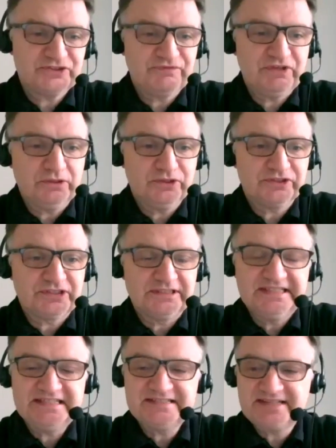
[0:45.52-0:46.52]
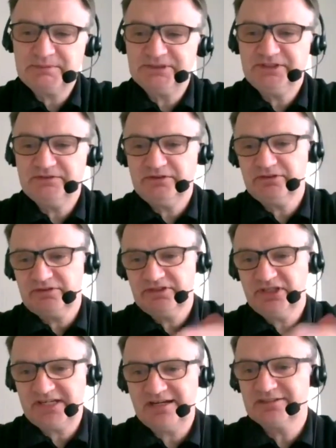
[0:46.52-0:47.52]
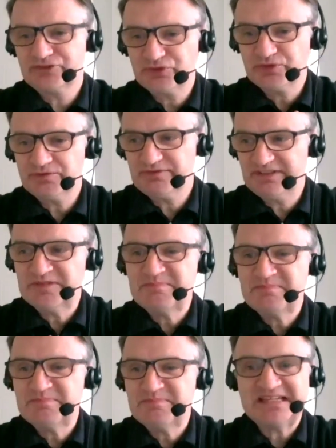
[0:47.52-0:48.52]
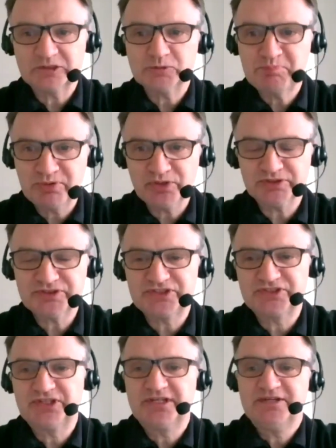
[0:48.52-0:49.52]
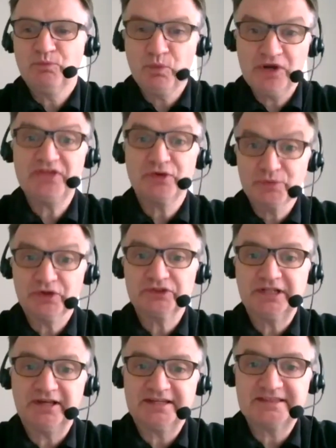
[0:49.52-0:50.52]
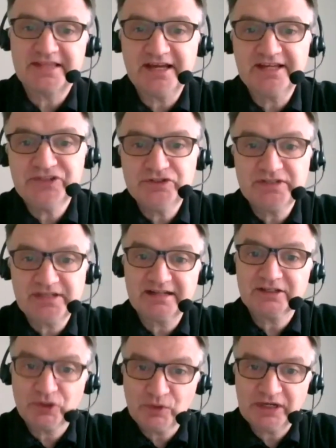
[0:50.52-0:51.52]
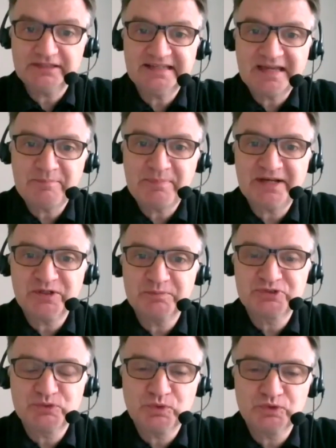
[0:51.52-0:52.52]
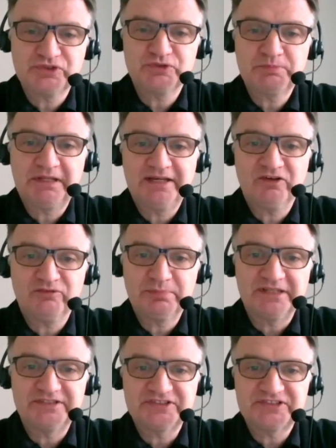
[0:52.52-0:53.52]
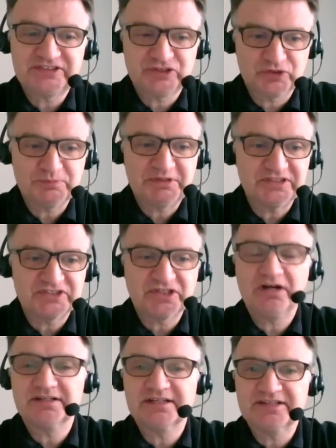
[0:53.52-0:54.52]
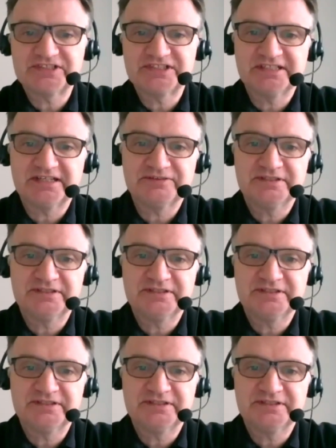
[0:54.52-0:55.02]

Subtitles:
if you look at the league table, you're kind of sort of in the middle, but with a run like that, you can quickly get back up towards those playoff places. That's got to be the target, hasn't it, now?